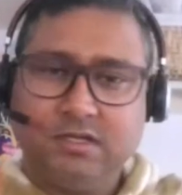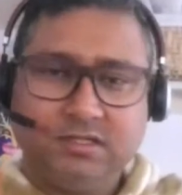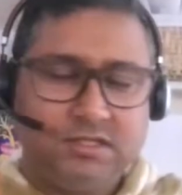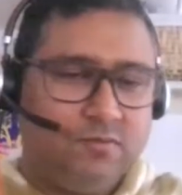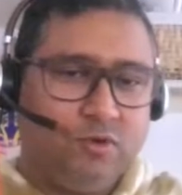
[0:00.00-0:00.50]

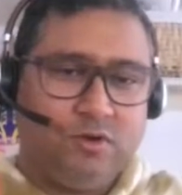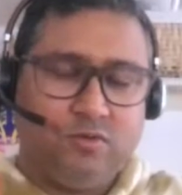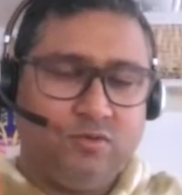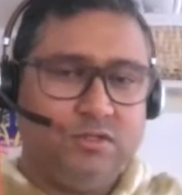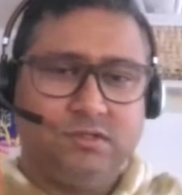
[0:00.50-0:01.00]
someone
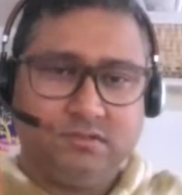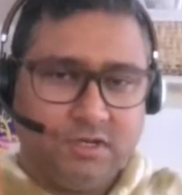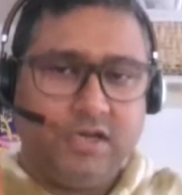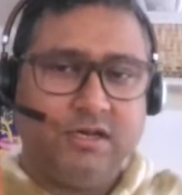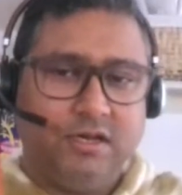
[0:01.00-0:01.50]
who is
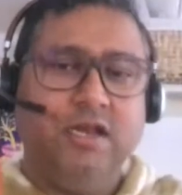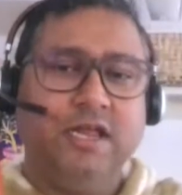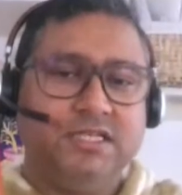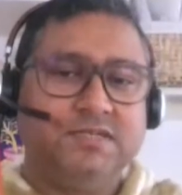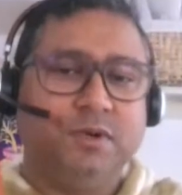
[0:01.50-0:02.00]
really
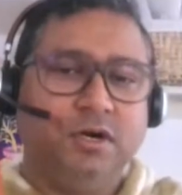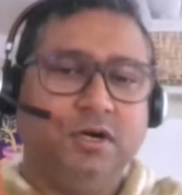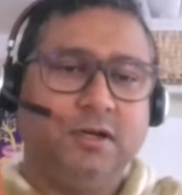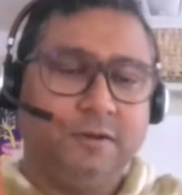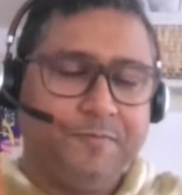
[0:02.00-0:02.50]
expert,